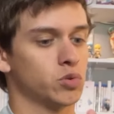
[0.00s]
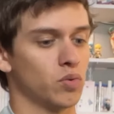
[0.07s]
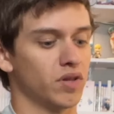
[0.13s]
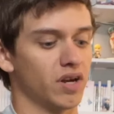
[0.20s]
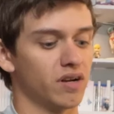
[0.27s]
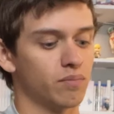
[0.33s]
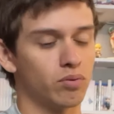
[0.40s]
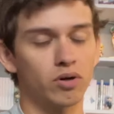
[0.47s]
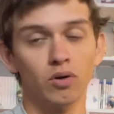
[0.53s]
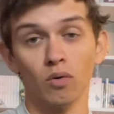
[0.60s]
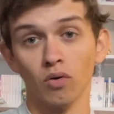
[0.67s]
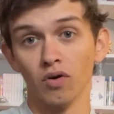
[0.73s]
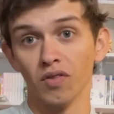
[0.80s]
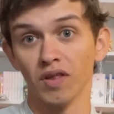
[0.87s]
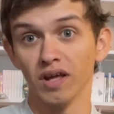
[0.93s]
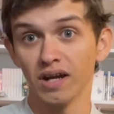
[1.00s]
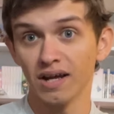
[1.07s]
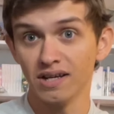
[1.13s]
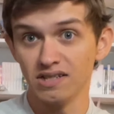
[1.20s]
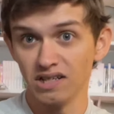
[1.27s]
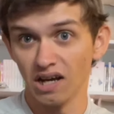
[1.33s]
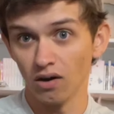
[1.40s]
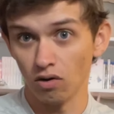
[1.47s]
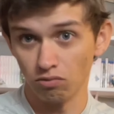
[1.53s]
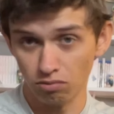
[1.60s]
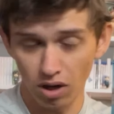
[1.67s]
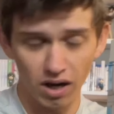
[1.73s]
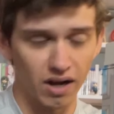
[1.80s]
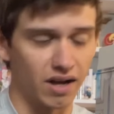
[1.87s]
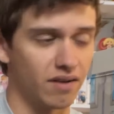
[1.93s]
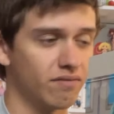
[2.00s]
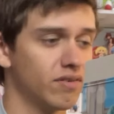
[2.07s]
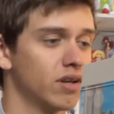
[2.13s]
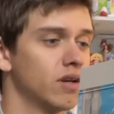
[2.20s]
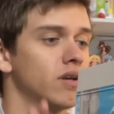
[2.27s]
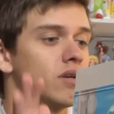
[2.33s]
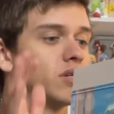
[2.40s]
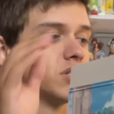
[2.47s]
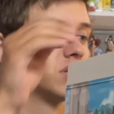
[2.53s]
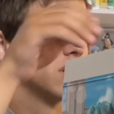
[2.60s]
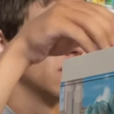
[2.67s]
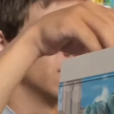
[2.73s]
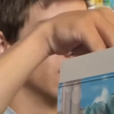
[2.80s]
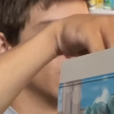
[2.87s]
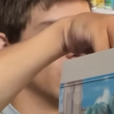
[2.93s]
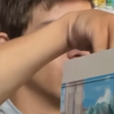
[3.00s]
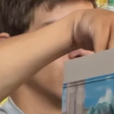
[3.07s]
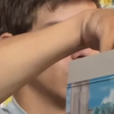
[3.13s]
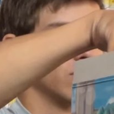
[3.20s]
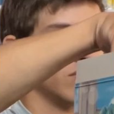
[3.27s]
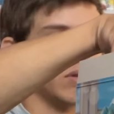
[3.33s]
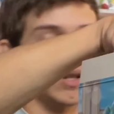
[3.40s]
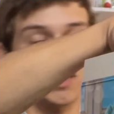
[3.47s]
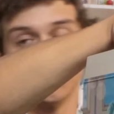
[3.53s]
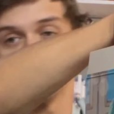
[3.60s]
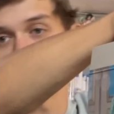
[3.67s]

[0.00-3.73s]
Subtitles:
one that I pre-ordered that has now arrived. So let's